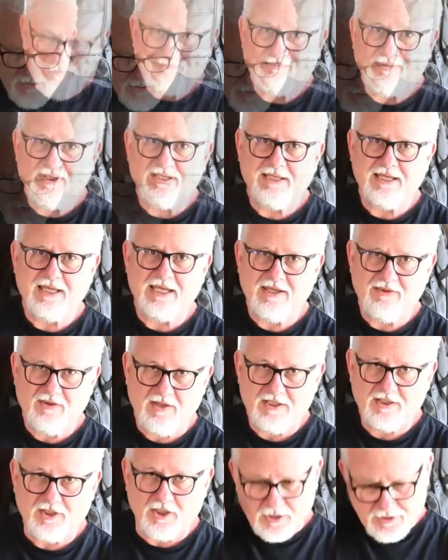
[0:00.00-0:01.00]
But yeah, and
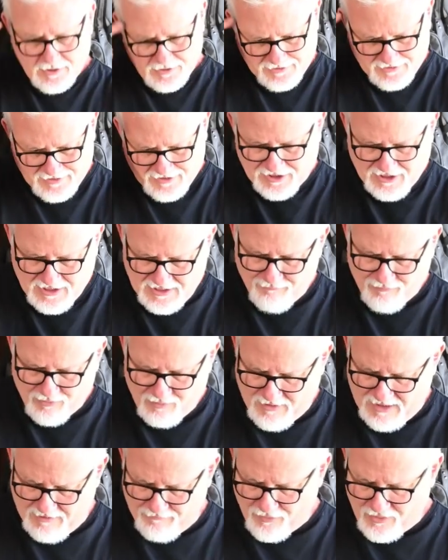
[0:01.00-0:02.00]
then you've got to keep
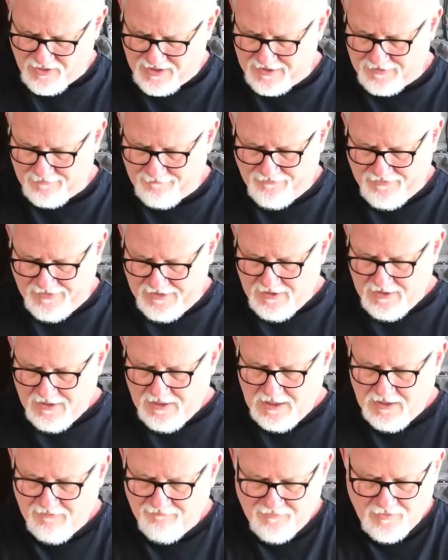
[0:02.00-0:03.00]
remembering,
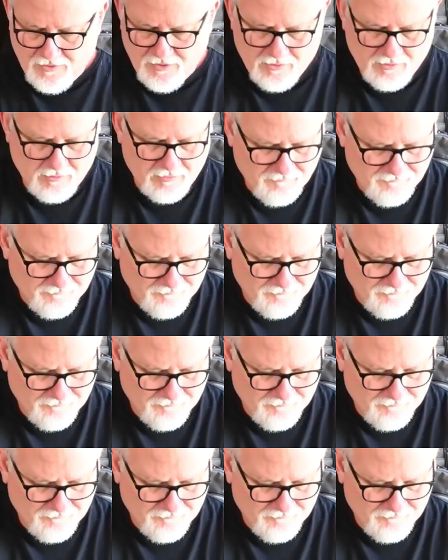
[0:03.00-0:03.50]
if you,